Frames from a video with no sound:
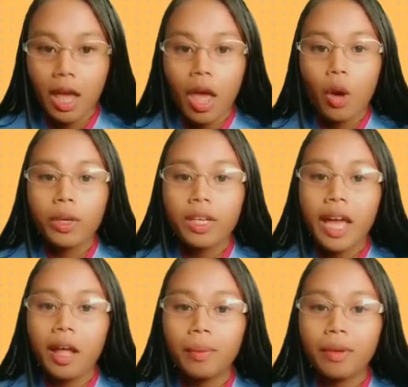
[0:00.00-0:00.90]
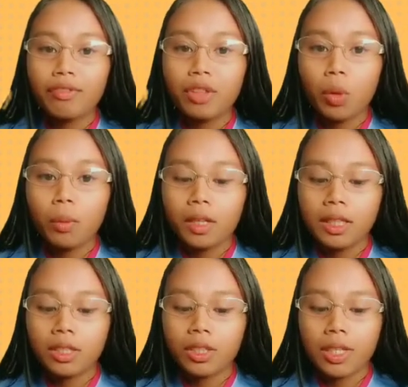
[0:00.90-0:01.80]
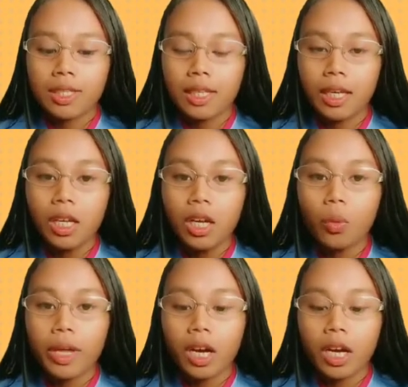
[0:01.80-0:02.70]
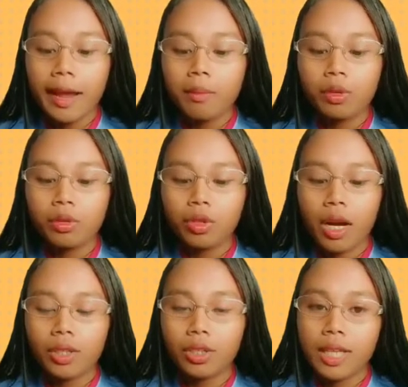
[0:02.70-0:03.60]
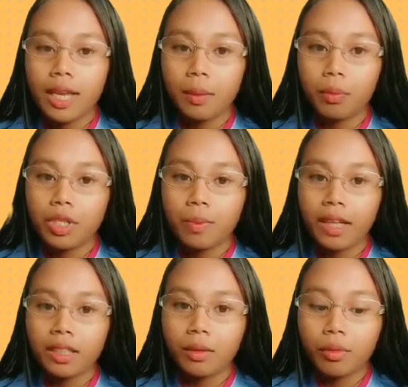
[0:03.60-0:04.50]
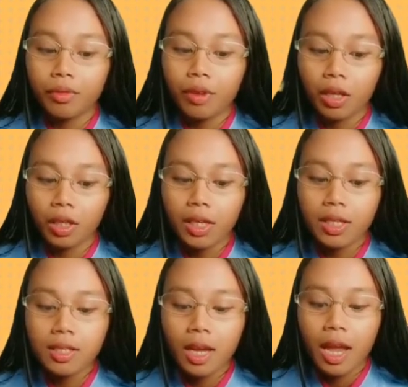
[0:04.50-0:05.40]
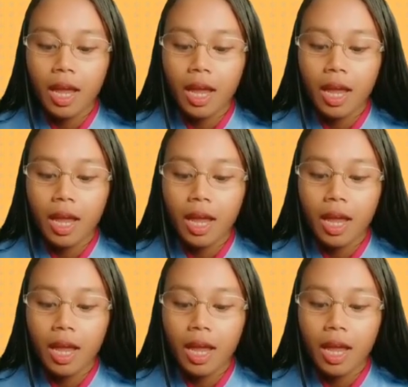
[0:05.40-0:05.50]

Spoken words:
With the help of global literacy, we are able to understand the perspective of others,